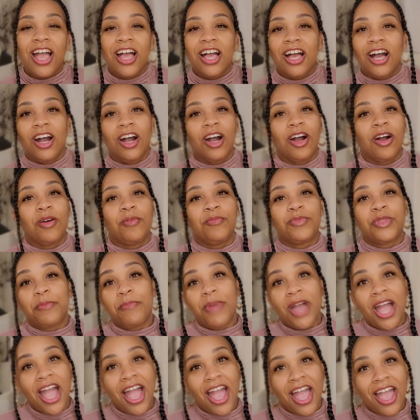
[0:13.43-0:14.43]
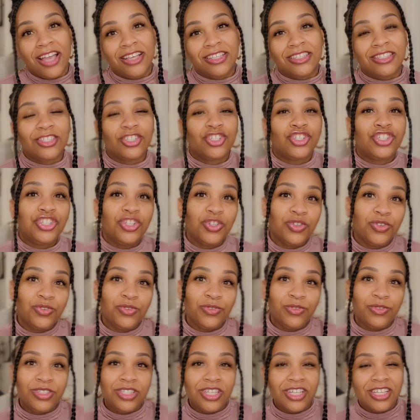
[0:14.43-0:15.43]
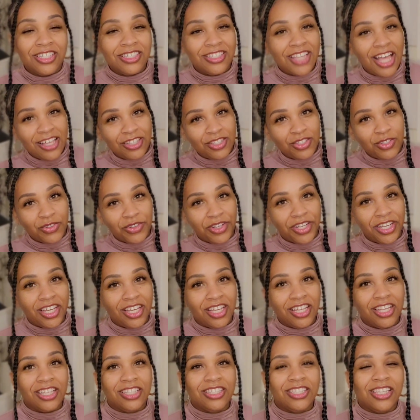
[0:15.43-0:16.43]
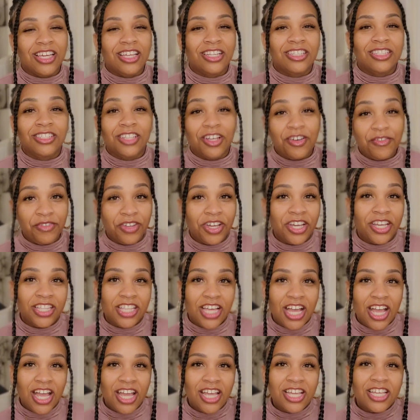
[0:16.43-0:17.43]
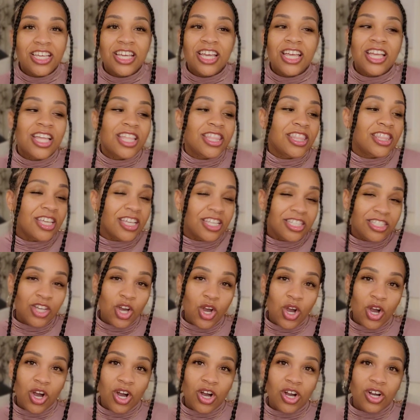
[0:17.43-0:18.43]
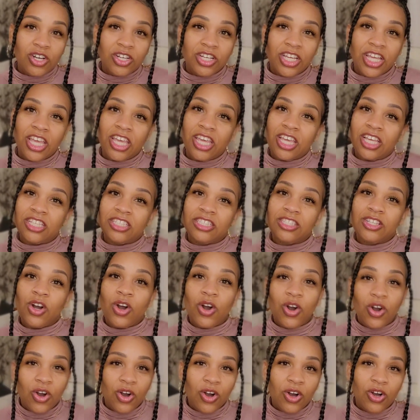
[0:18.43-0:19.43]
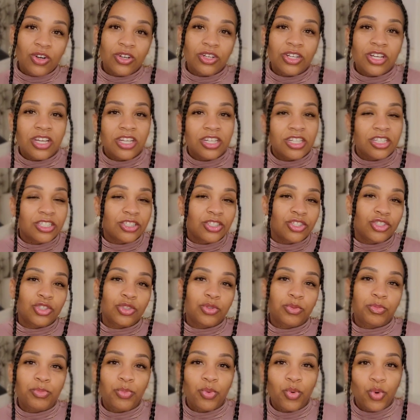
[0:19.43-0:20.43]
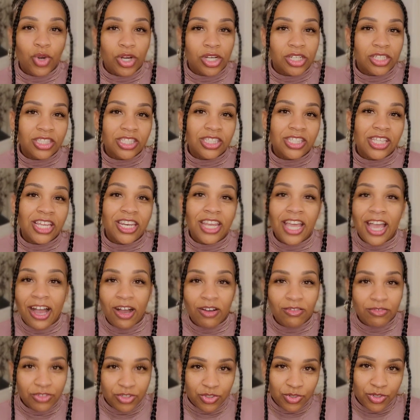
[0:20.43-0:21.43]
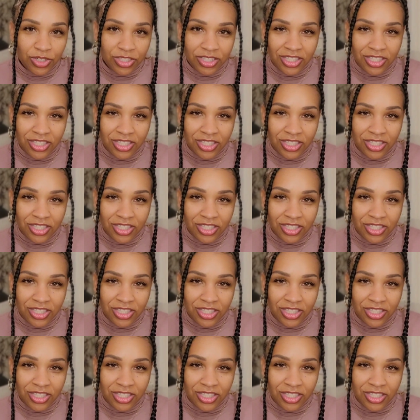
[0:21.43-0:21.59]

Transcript: Um, the bags, the shoes, the accessories, and stuff like that. This haul is all sports and outdoor